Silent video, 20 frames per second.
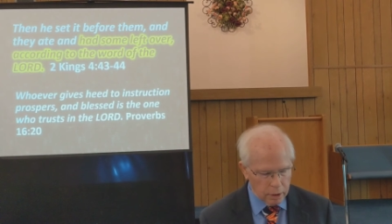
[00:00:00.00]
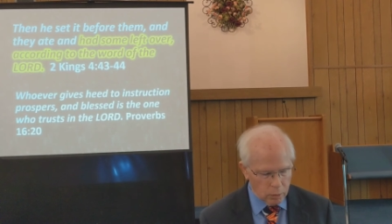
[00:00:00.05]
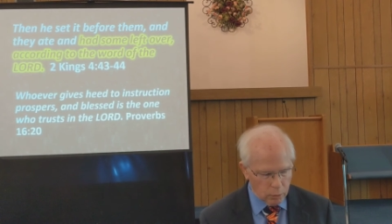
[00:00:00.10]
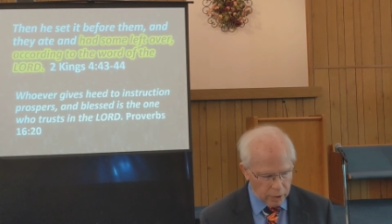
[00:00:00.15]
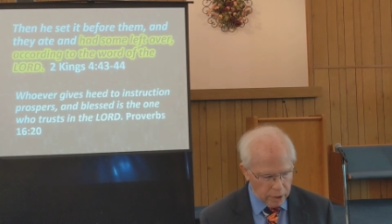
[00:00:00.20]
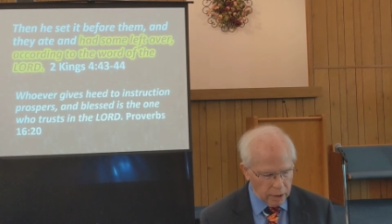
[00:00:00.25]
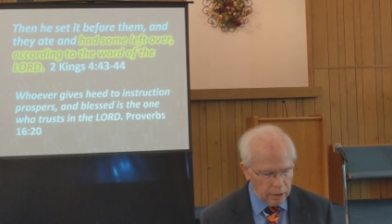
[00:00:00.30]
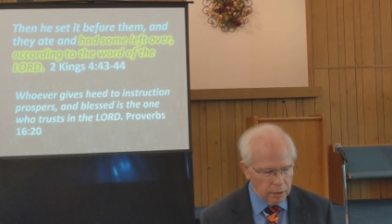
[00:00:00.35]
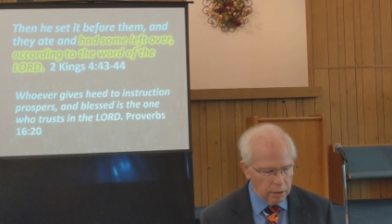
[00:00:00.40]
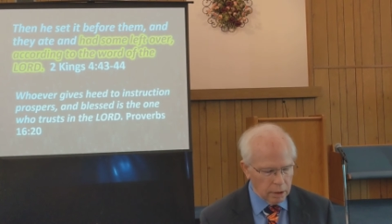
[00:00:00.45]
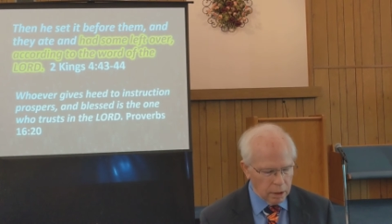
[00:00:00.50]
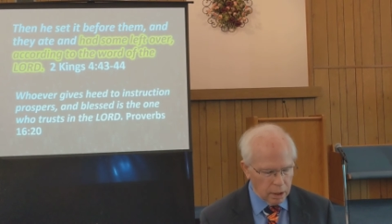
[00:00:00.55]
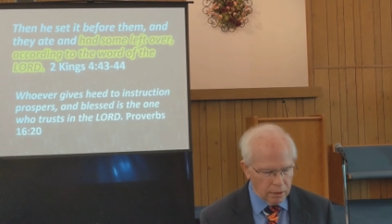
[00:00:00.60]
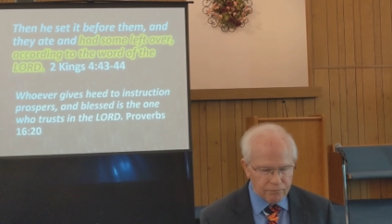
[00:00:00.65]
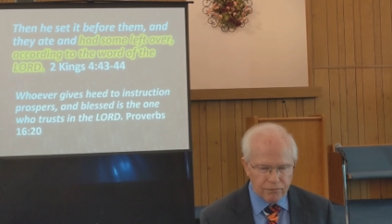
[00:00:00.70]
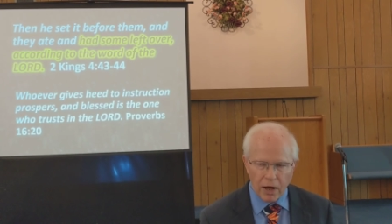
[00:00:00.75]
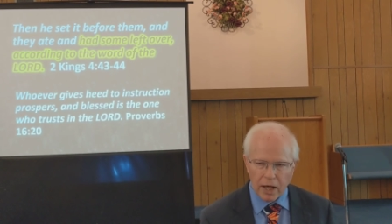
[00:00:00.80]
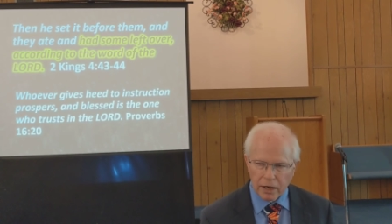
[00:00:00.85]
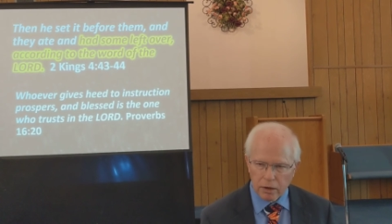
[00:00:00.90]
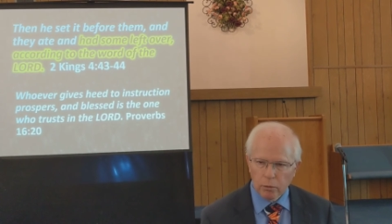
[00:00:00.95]

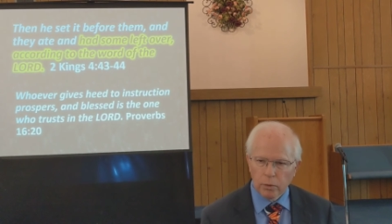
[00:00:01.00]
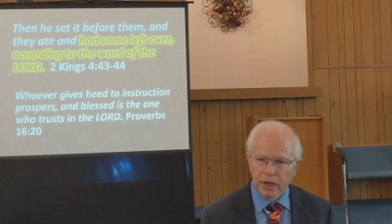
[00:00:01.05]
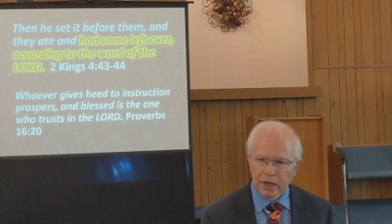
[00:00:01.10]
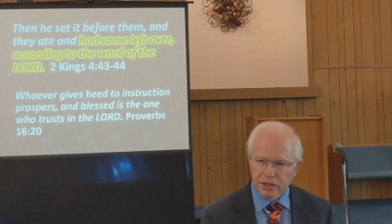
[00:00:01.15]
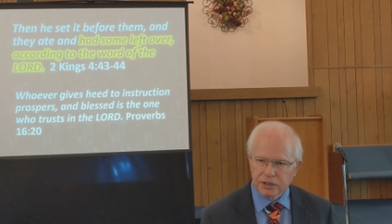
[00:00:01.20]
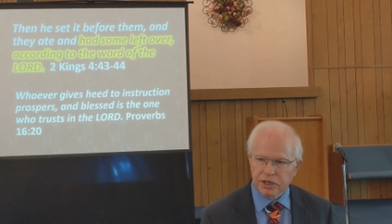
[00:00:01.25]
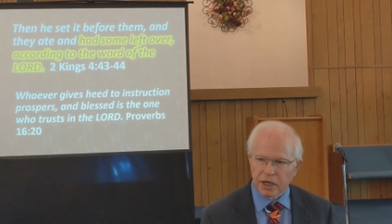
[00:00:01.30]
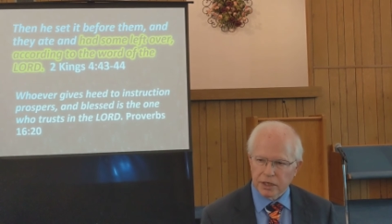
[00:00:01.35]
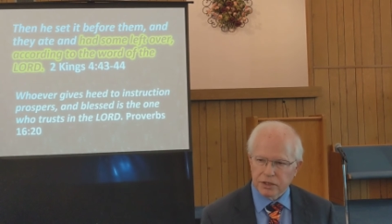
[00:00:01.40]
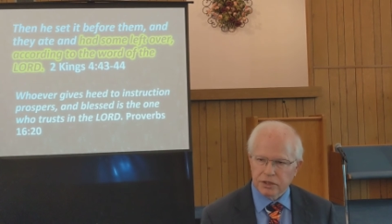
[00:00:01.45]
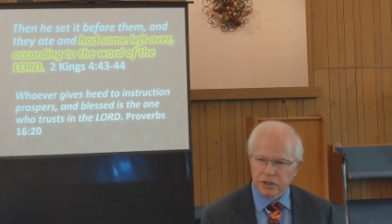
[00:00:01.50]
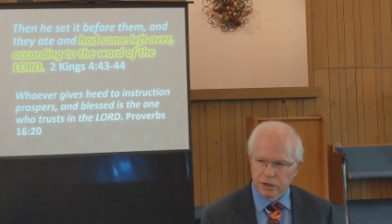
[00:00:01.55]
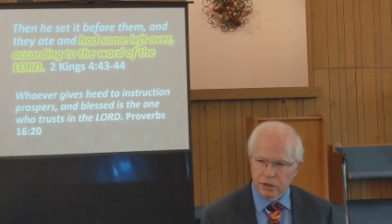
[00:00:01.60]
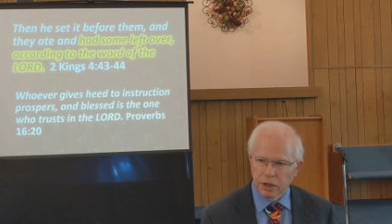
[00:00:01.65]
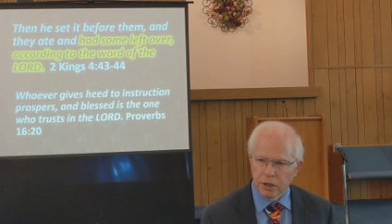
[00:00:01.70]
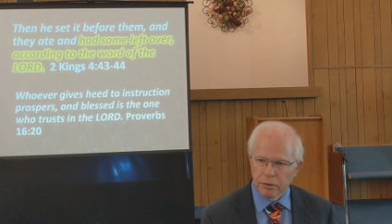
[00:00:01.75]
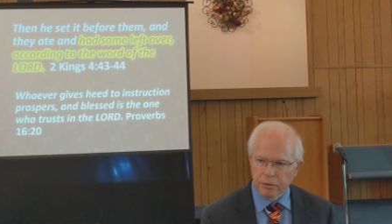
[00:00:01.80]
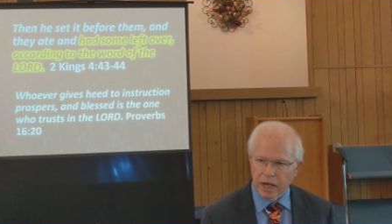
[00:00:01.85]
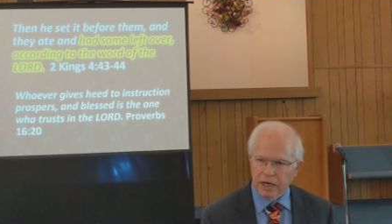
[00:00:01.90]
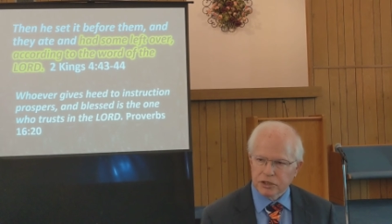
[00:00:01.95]
Well, follow what he says to
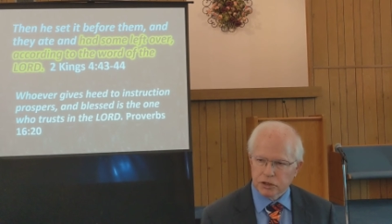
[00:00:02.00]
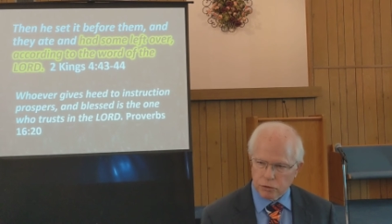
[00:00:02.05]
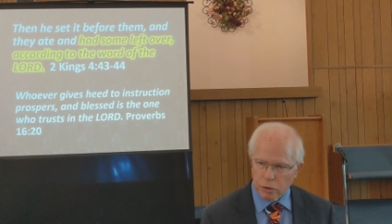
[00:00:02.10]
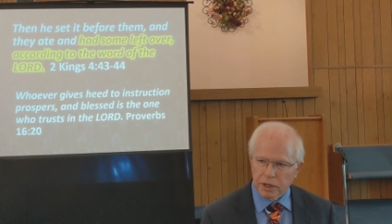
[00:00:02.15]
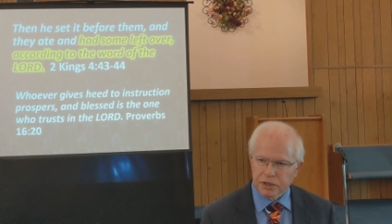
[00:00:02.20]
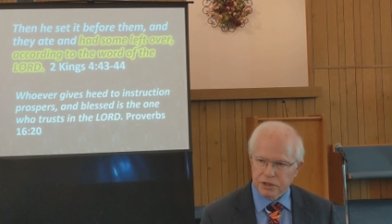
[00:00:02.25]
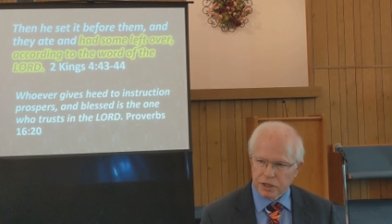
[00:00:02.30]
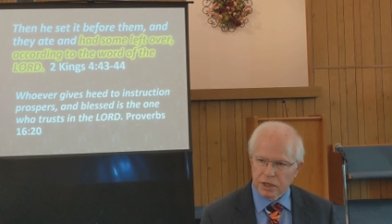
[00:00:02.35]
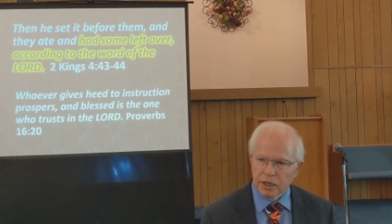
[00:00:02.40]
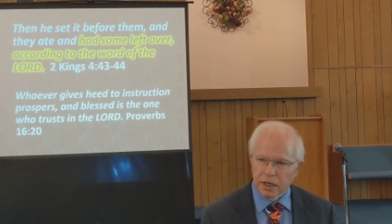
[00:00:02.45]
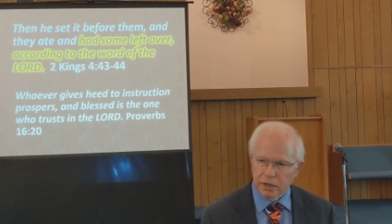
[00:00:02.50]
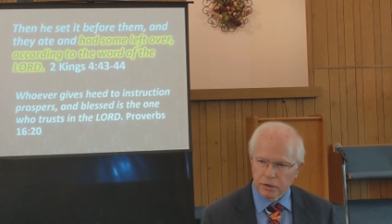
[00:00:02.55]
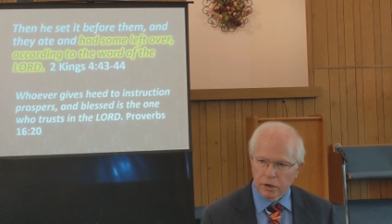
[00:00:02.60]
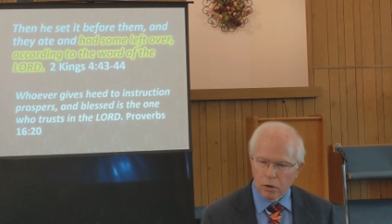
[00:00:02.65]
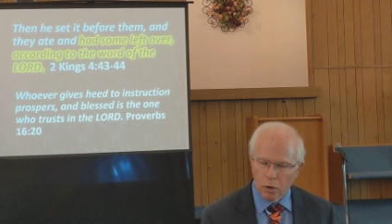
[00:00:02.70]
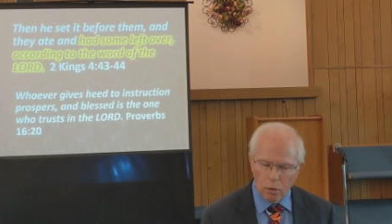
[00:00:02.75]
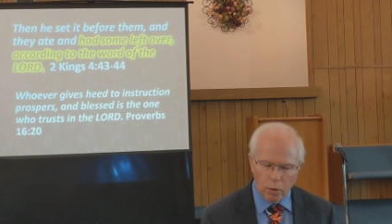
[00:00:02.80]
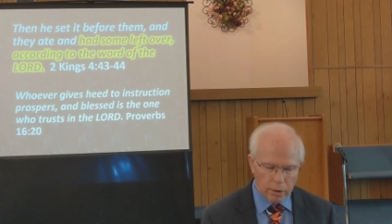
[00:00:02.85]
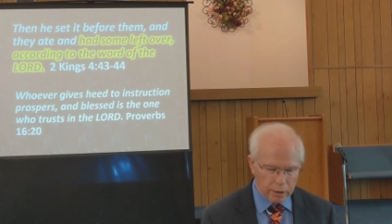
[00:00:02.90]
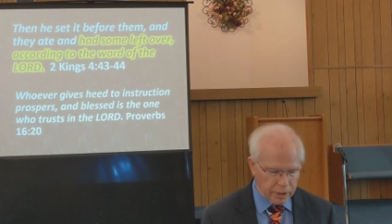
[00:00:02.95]
do. That's trusting in the
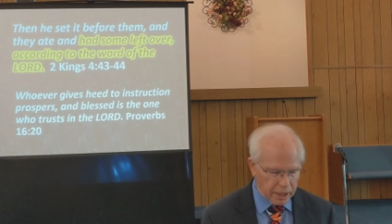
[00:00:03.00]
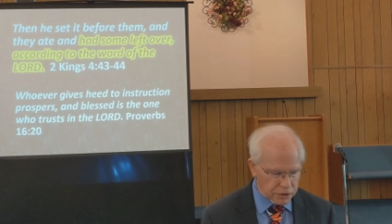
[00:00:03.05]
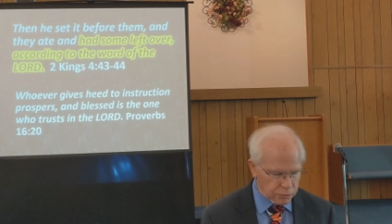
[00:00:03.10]
Lord.